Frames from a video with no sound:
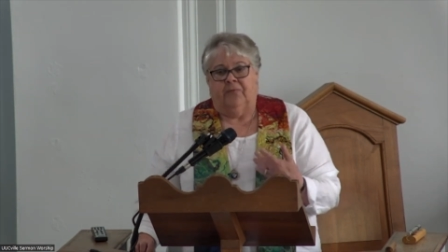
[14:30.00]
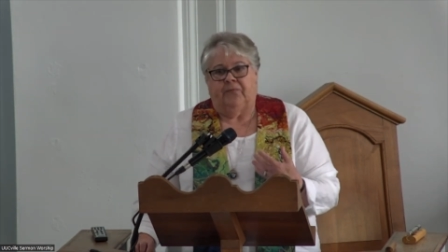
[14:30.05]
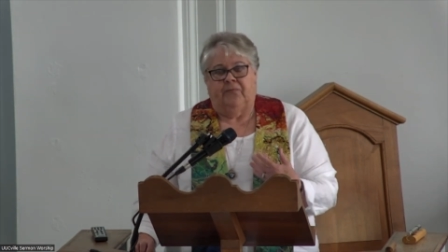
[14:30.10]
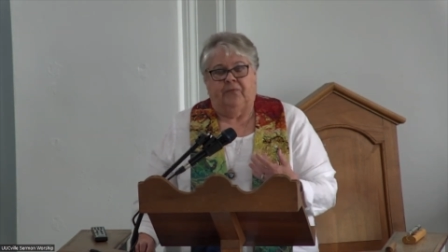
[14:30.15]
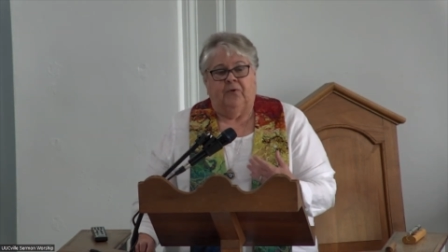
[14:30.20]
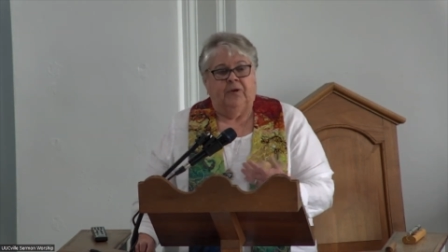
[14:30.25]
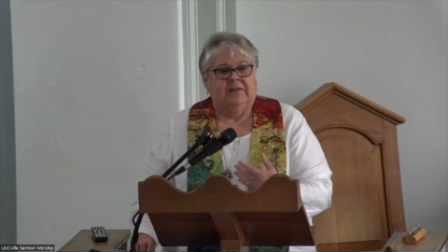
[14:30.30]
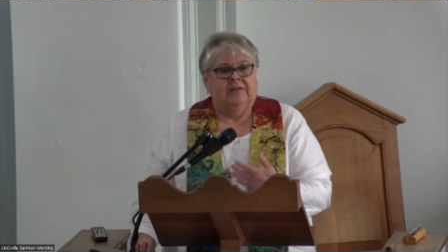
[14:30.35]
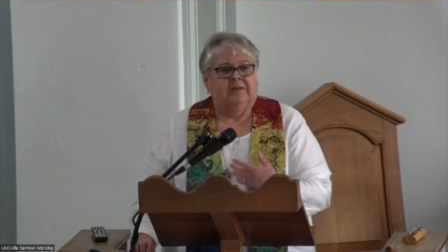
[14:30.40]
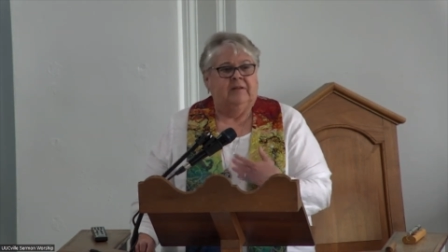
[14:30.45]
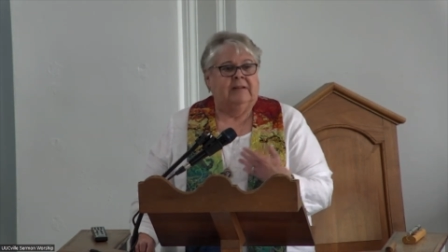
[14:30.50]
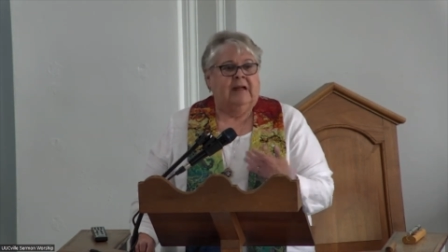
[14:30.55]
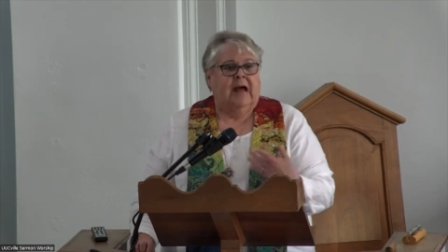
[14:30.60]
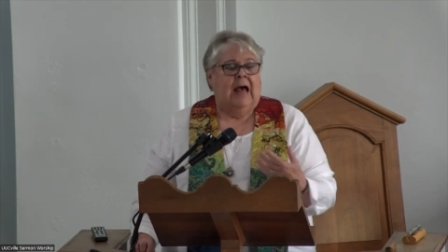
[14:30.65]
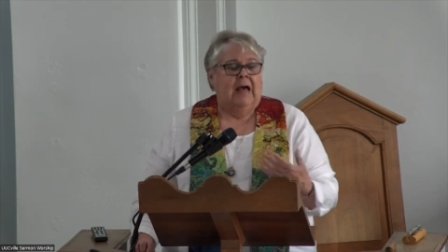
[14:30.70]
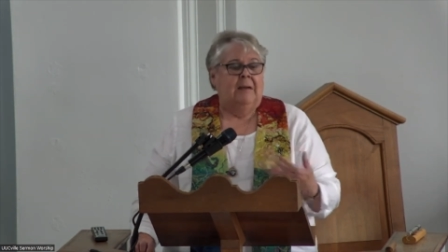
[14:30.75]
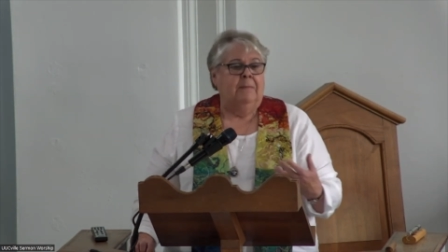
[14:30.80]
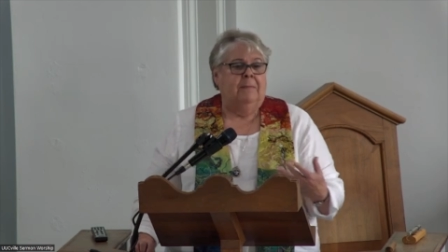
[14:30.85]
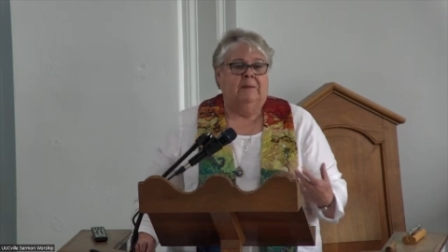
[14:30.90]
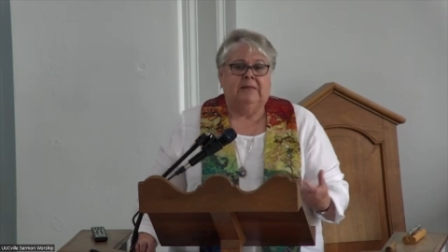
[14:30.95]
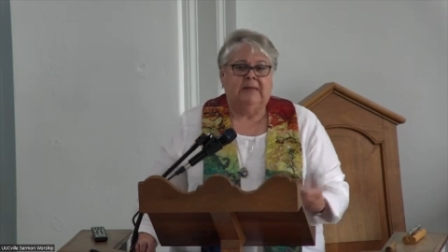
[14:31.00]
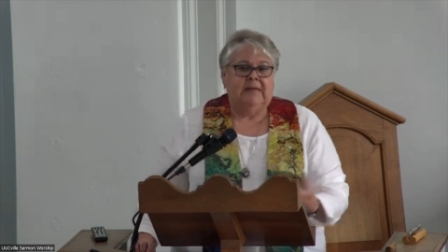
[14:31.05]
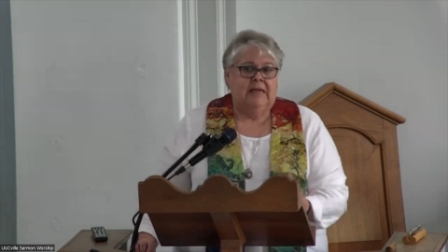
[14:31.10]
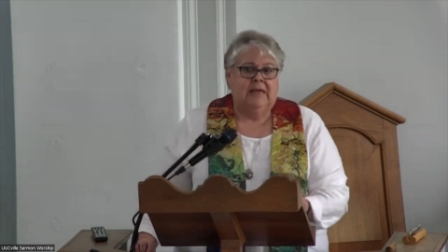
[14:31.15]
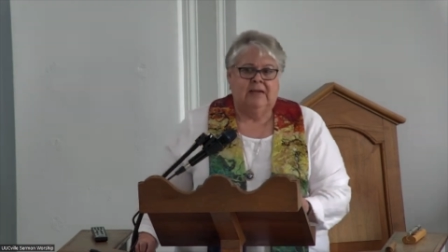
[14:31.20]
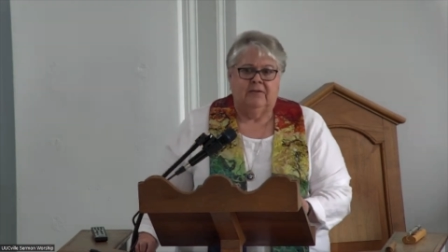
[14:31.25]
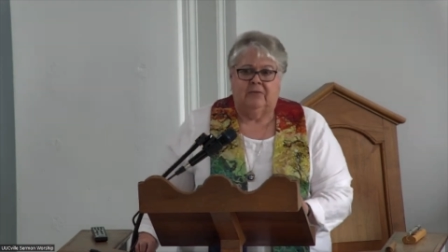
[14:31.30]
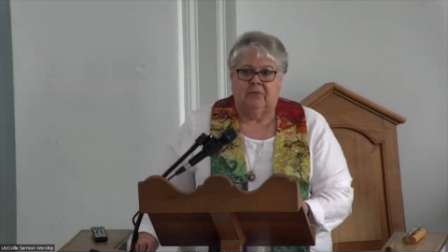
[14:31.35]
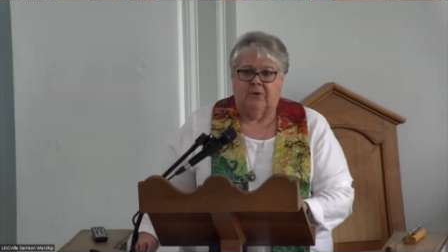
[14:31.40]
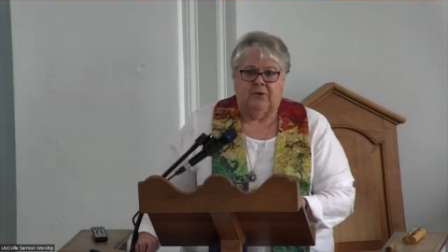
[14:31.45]
For instance, I
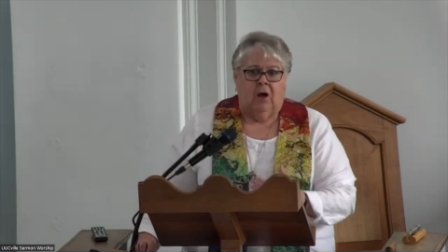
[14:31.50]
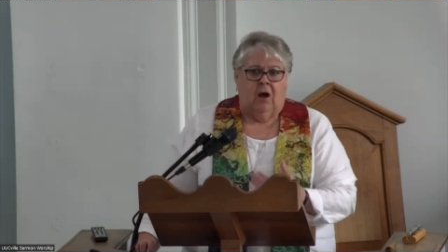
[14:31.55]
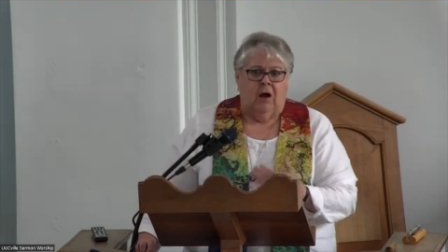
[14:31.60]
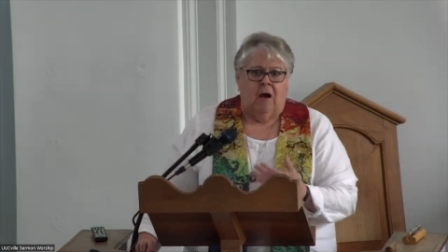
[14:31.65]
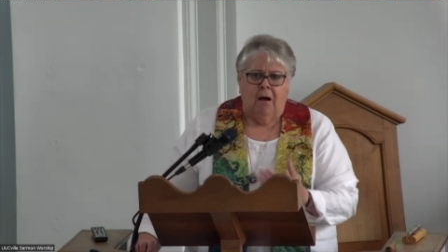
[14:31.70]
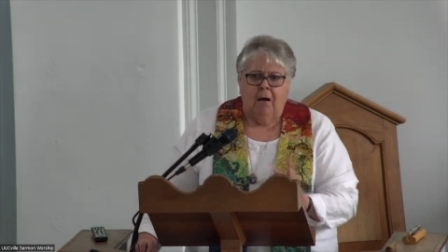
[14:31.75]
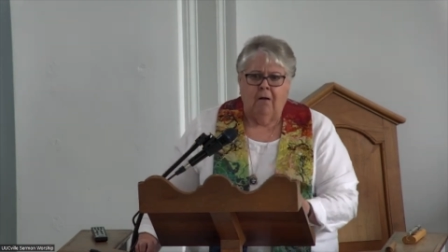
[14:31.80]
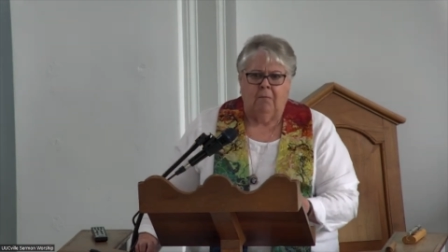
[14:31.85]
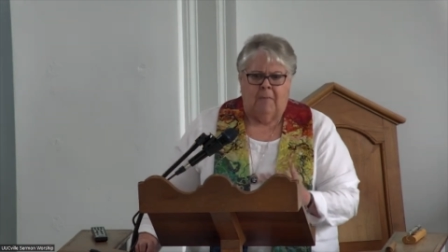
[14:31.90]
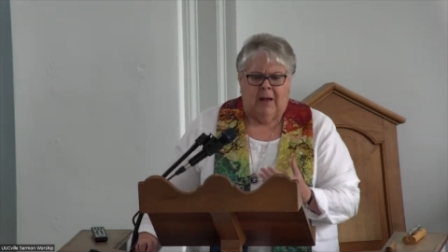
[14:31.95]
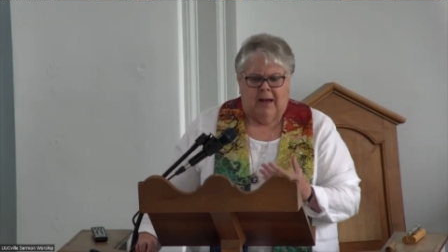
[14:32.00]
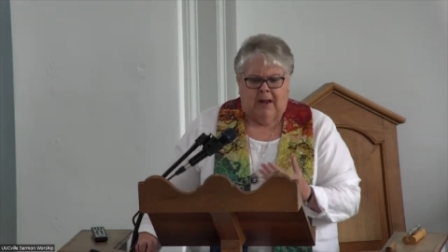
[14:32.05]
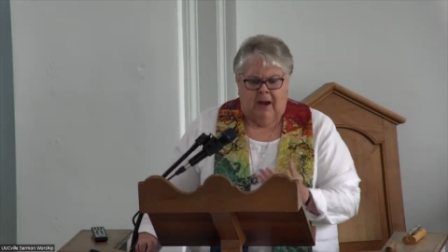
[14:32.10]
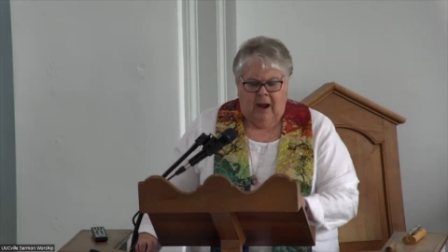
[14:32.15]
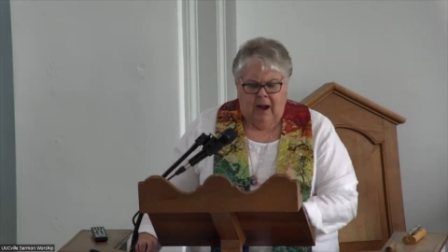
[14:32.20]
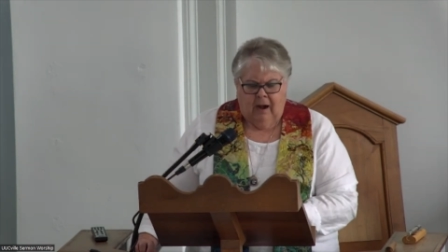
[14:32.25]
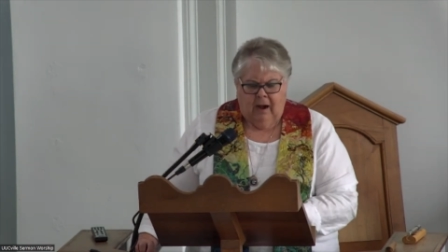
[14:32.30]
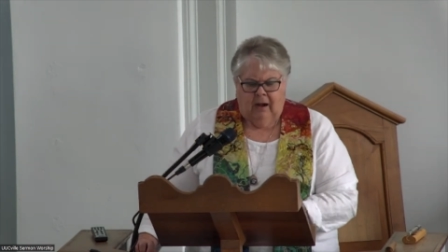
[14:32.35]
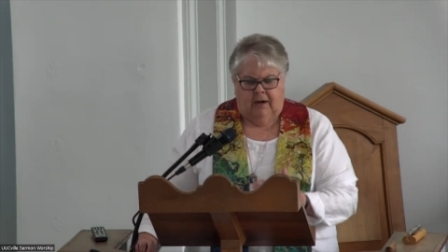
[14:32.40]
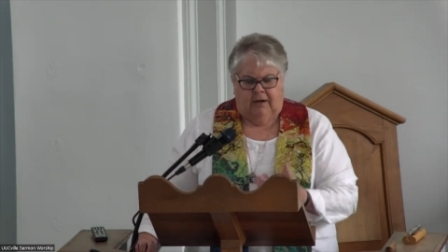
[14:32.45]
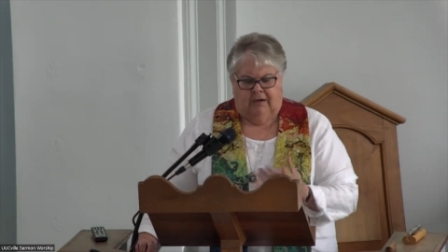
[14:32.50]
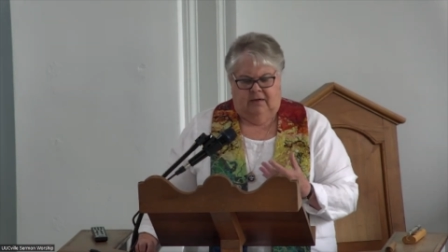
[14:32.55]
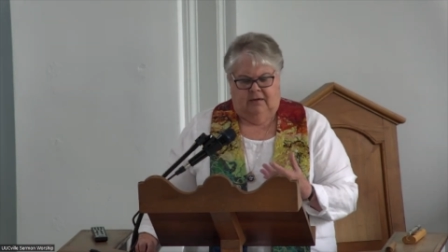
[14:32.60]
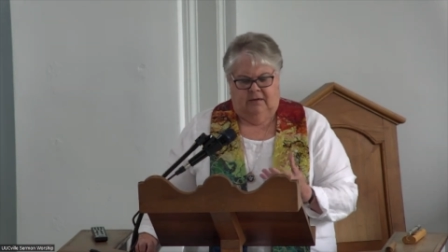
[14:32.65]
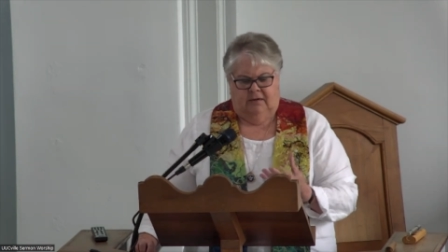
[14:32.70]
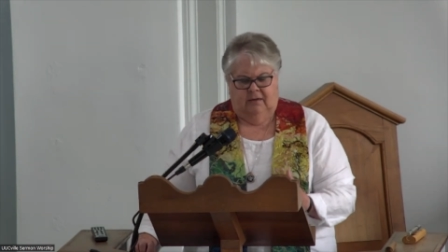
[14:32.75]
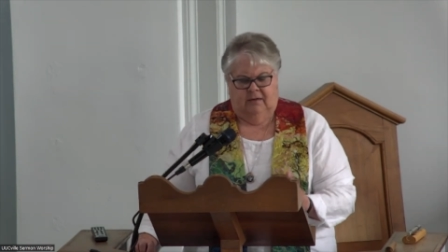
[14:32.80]
believe with all my heart